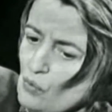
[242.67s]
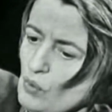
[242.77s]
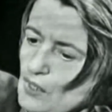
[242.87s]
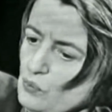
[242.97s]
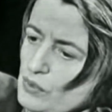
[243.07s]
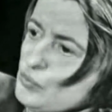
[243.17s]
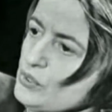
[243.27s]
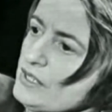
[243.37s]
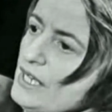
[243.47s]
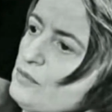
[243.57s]
What we
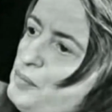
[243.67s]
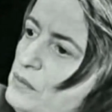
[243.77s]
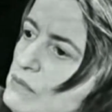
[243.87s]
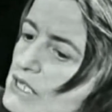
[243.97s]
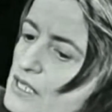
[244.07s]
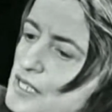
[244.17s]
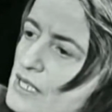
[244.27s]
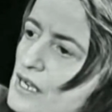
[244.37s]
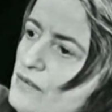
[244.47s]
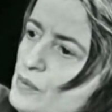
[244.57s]
would not permit is the
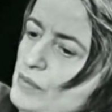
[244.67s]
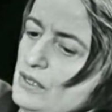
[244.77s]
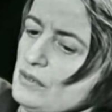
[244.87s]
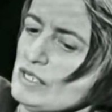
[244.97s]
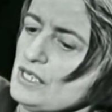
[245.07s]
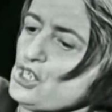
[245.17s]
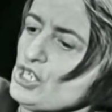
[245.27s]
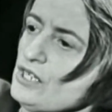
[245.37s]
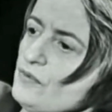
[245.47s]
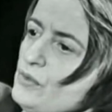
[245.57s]
government to
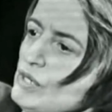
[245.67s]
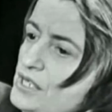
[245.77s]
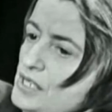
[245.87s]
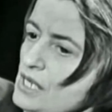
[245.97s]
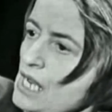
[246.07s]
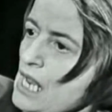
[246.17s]
initiate force